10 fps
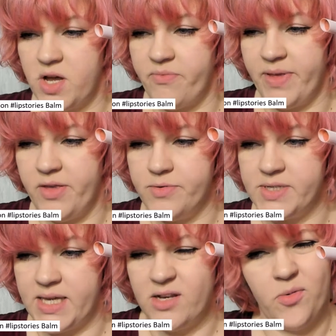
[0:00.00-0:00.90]
I've been
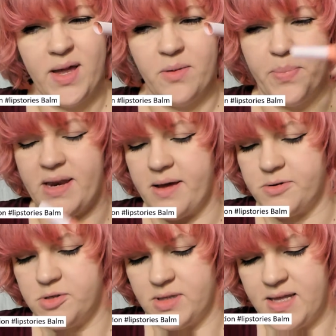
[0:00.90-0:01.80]
using it, quite a bit
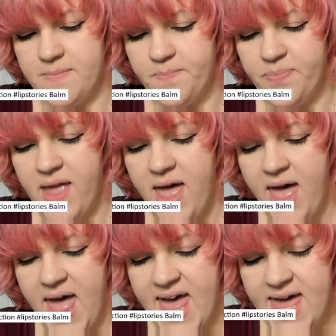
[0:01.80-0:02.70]
actually.
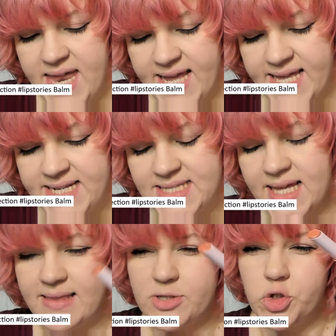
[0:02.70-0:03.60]
And it is
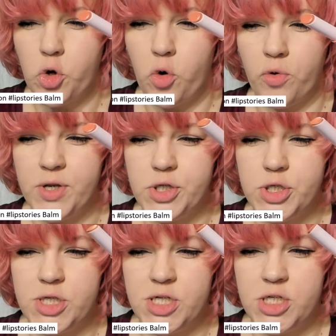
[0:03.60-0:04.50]
like this
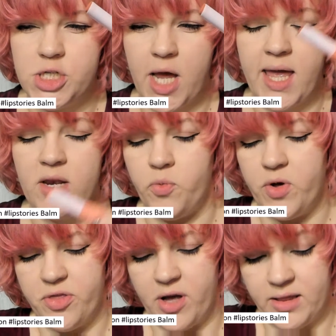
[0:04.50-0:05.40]
orangey shade
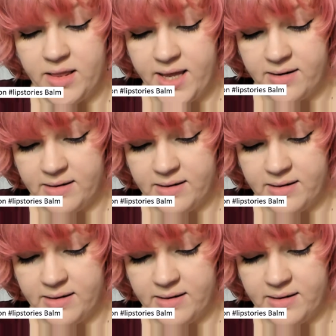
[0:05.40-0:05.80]
with a lot of